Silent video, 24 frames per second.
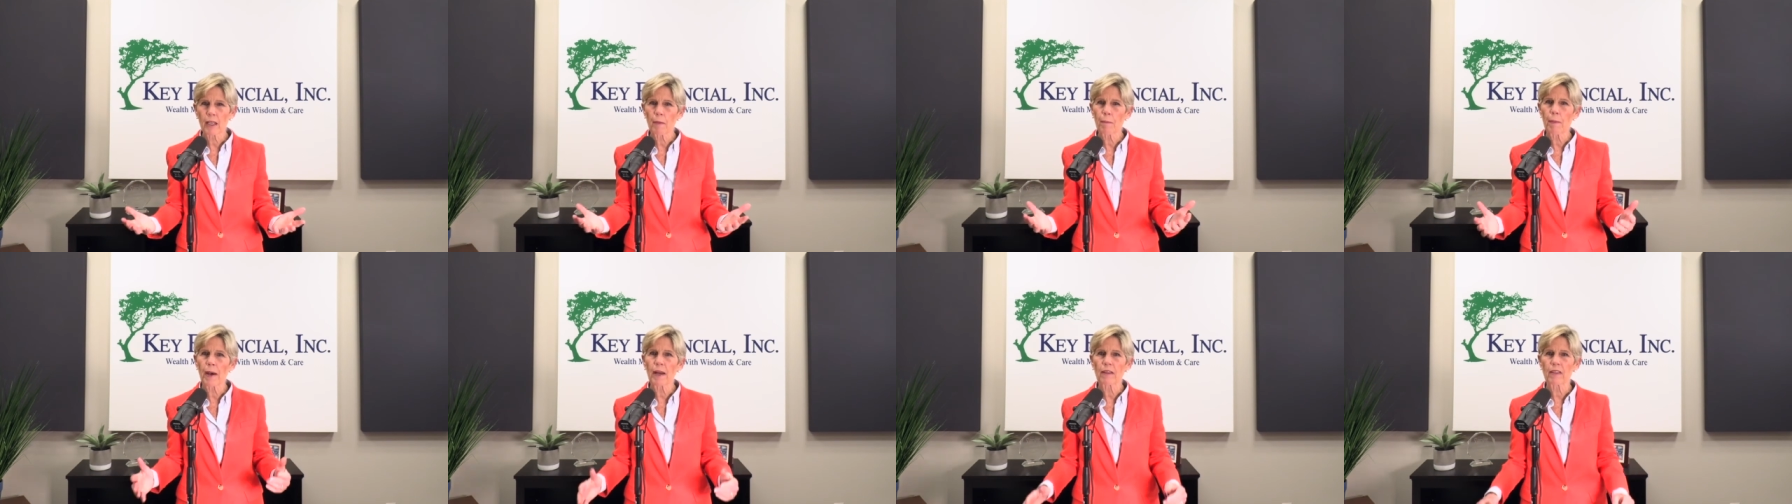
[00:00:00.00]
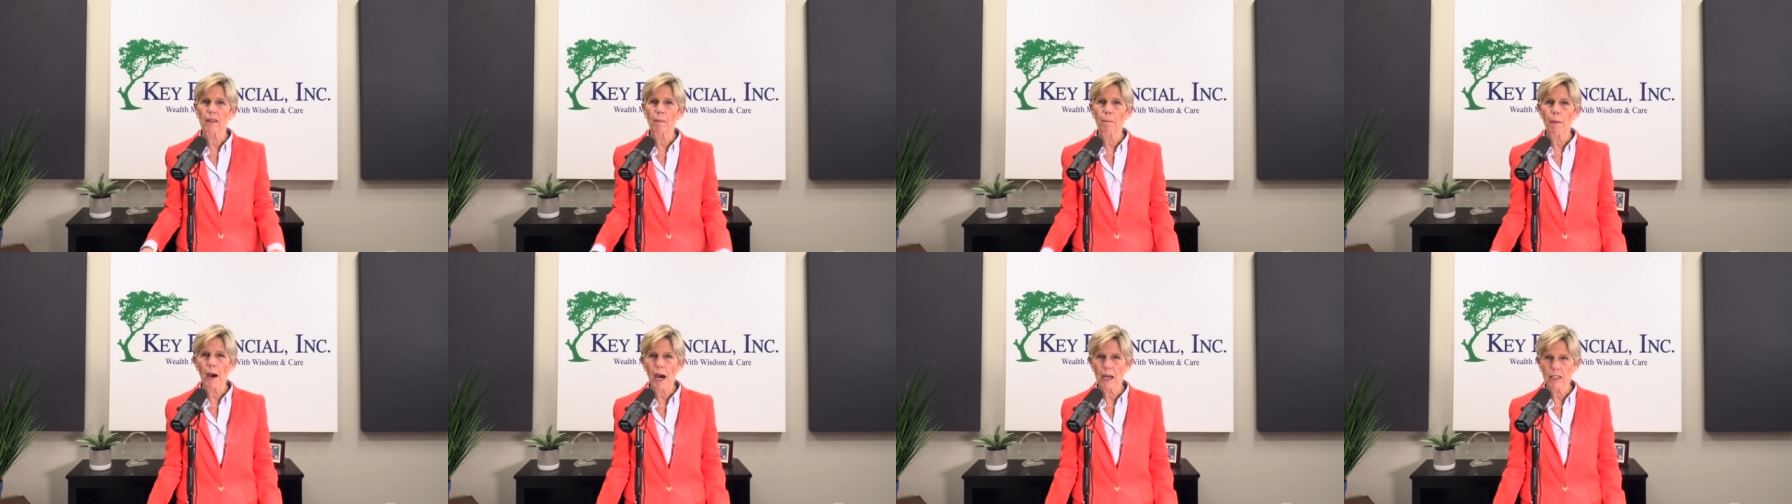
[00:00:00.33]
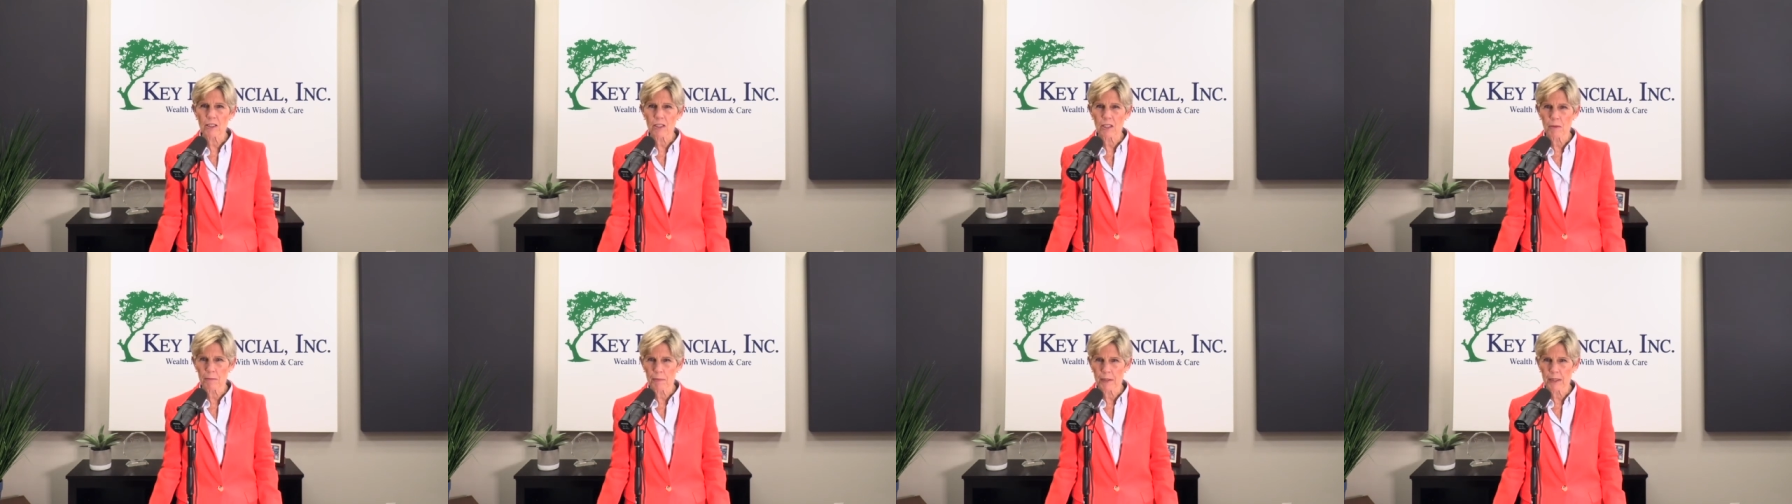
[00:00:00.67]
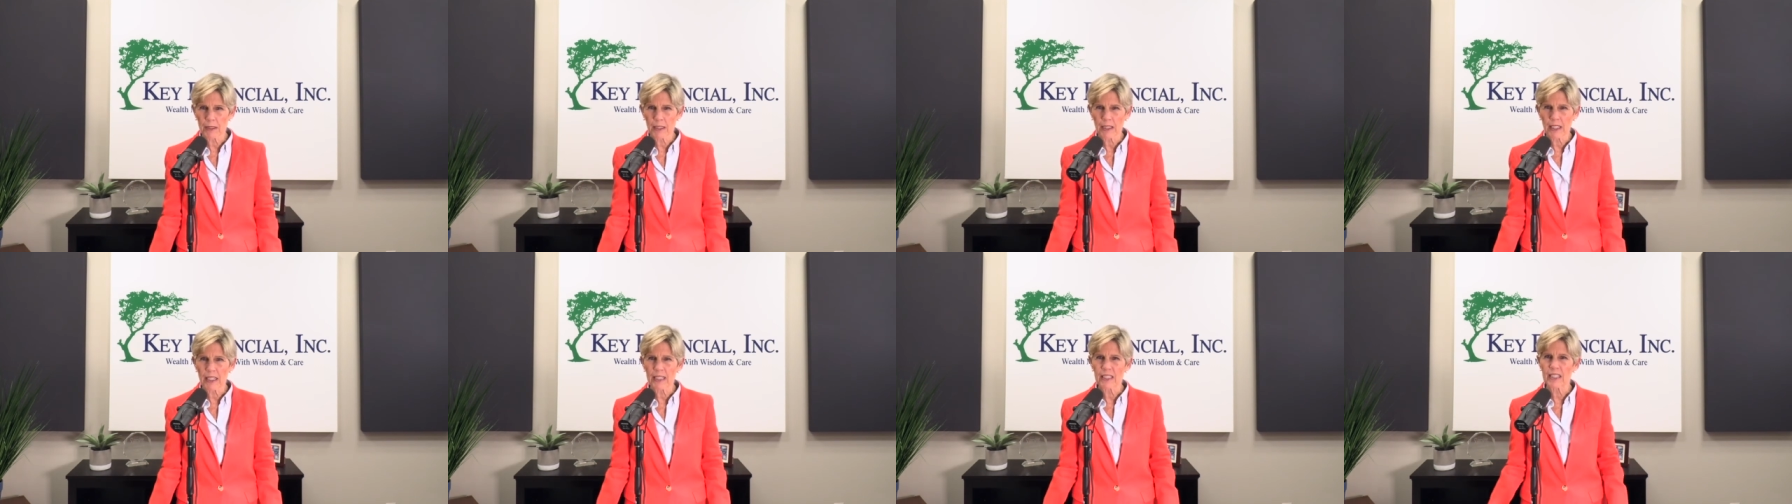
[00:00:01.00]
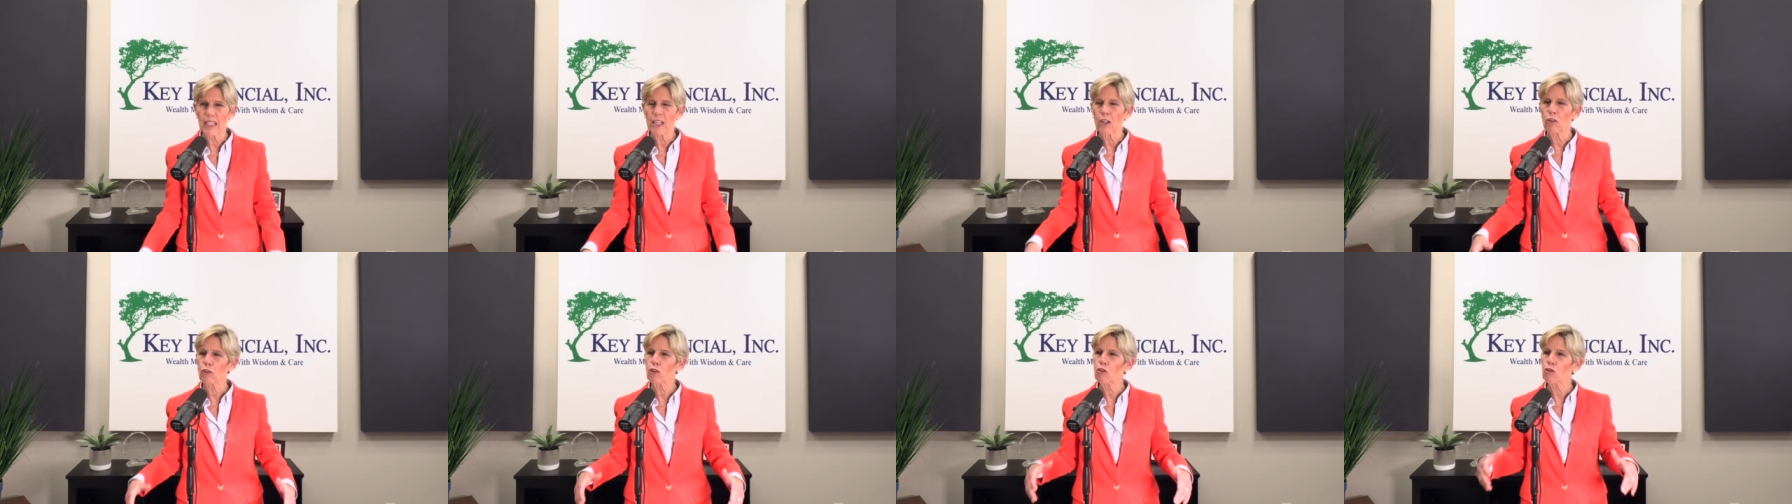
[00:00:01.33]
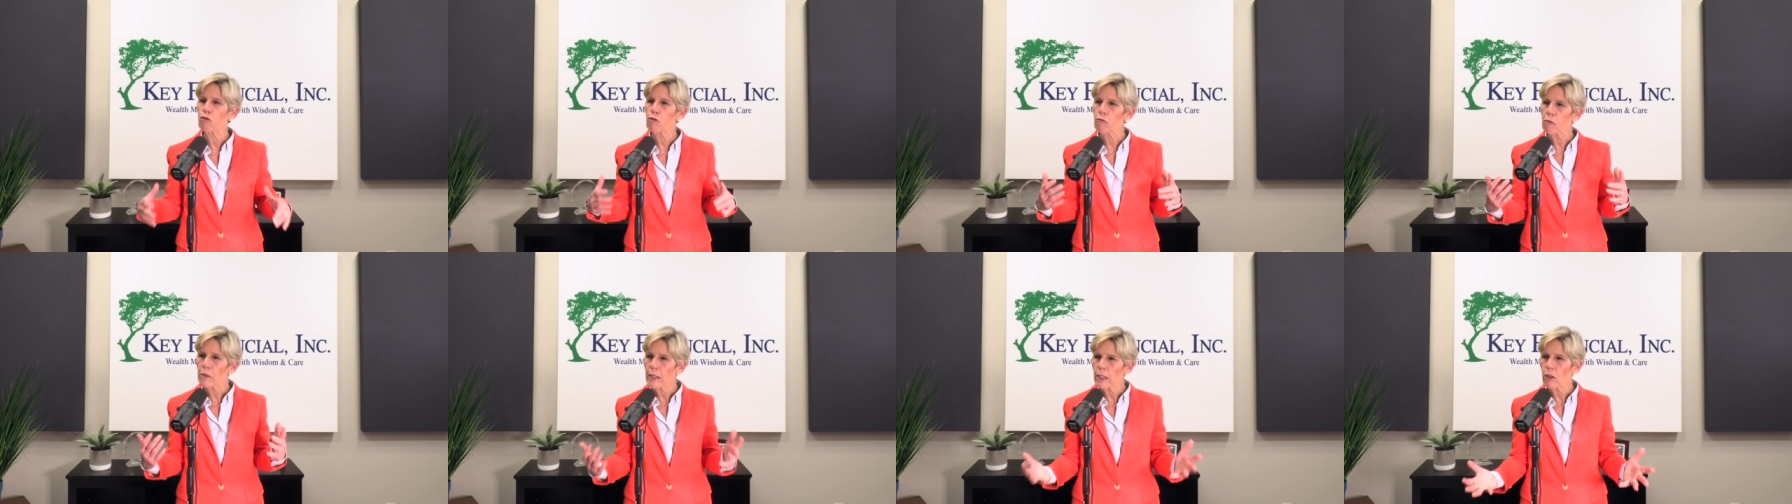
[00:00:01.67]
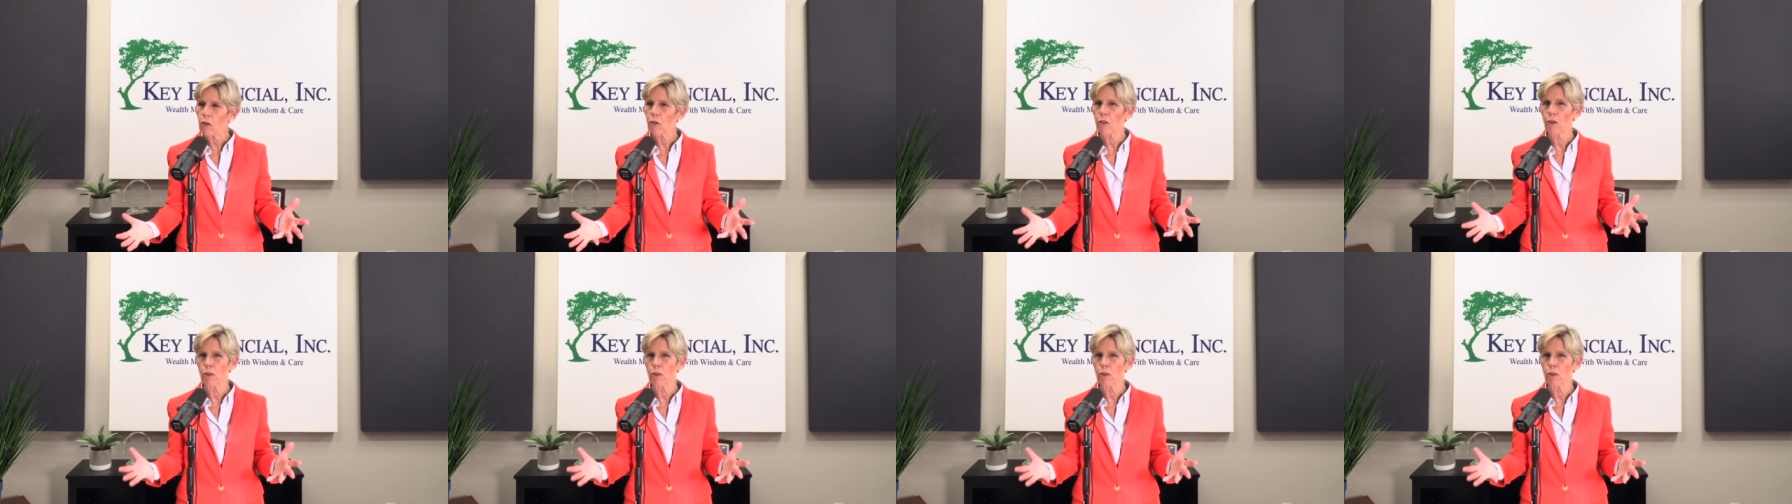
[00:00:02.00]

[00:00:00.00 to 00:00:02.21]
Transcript: about the possibilities. It'll trigger